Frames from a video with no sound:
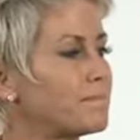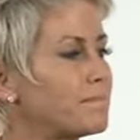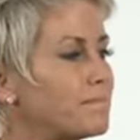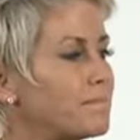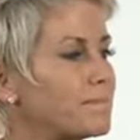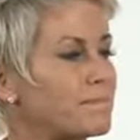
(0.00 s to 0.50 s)

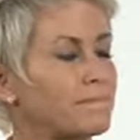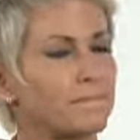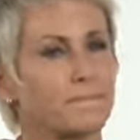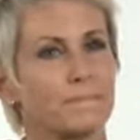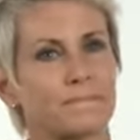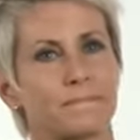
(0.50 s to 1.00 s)

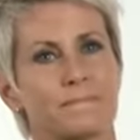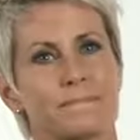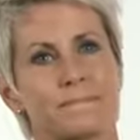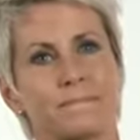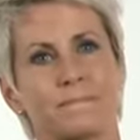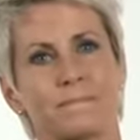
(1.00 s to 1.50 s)

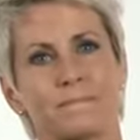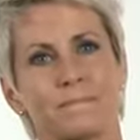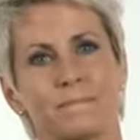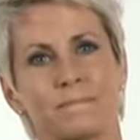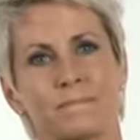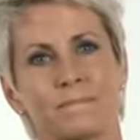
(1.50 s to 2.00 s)

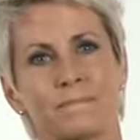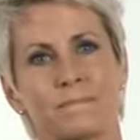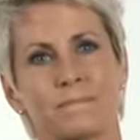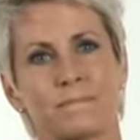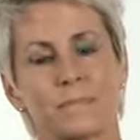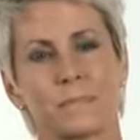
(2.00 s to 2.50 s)

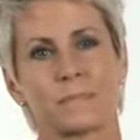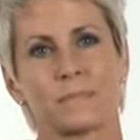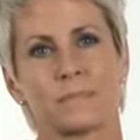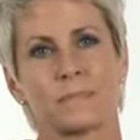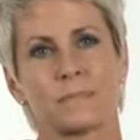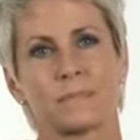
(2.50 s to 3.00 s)

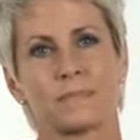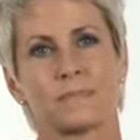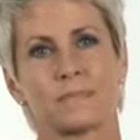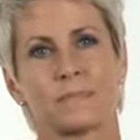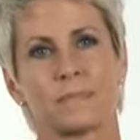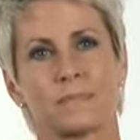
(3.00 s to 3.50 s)

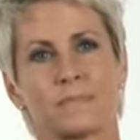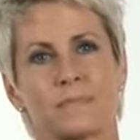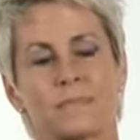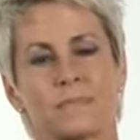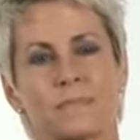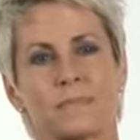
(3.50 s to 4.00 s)

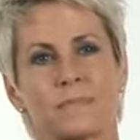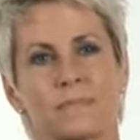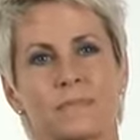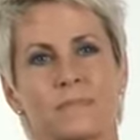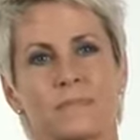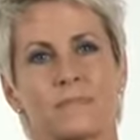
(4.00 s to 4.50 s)

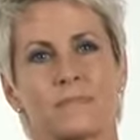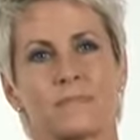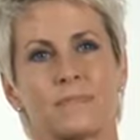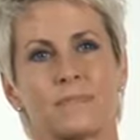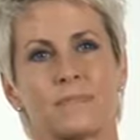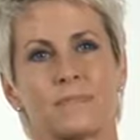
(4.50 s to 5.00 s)

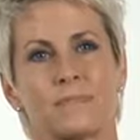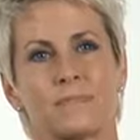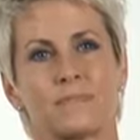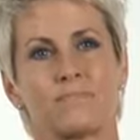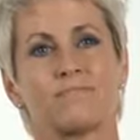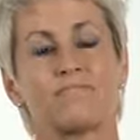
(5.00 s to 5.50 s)

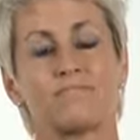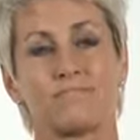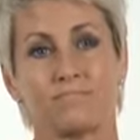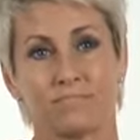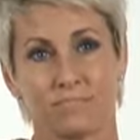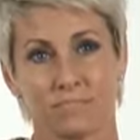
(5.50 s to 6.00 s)

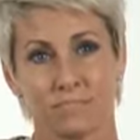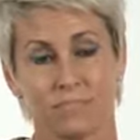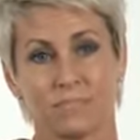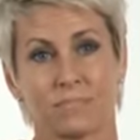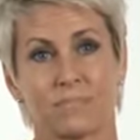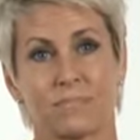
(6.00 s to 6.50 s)

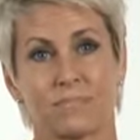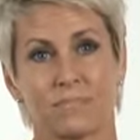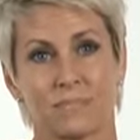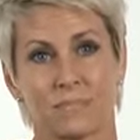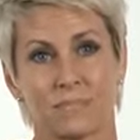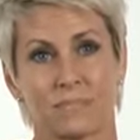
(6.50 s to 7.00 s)

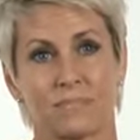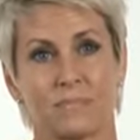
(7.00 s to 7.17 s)
(silent)